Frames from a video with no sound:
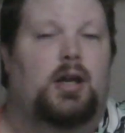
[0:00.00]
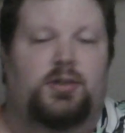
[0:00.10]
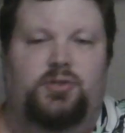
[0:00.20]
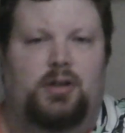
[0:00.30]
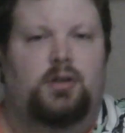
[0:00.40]

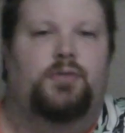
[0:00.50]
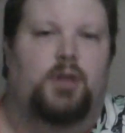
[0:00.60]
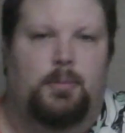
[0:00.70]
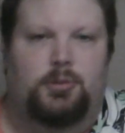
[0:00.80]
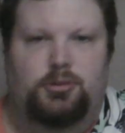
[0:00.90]
Sound off in the
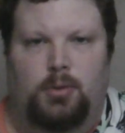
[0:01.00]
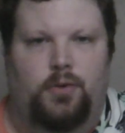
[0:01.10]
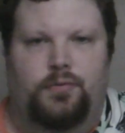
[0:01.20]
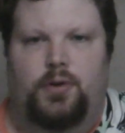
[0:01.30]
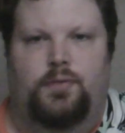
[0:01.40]
comments below
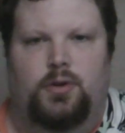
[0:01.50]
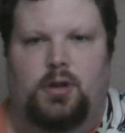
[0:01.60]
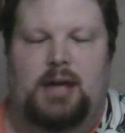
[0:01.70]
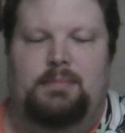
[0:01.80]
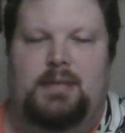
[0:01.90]
if you're
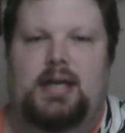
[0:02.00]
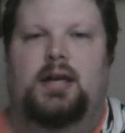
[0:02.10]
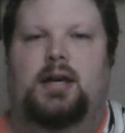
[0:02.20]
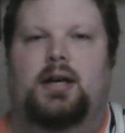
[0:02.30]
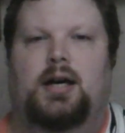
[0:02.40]
like me.
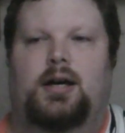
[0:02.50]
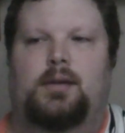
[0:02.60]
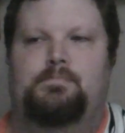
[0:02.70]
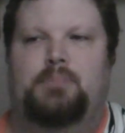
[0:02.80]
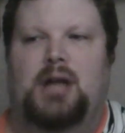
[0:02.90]

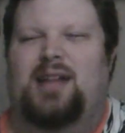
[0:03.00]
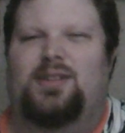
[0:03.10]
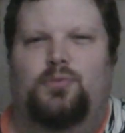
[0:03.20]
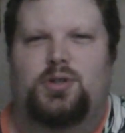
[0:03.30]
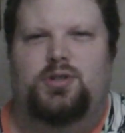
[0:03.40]
But I
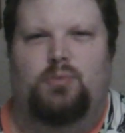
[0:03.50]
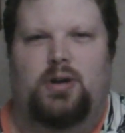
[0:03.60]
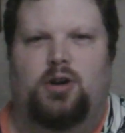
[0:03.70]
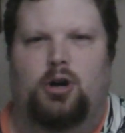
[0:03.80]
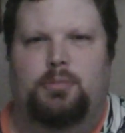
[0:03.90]
love watching
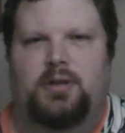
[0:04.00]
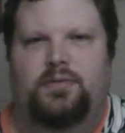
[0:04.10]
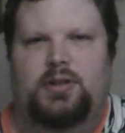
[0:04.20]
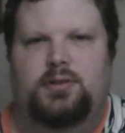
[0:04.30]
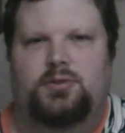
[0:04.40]
red carpet
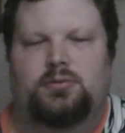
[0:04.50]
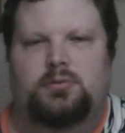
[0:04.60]
events.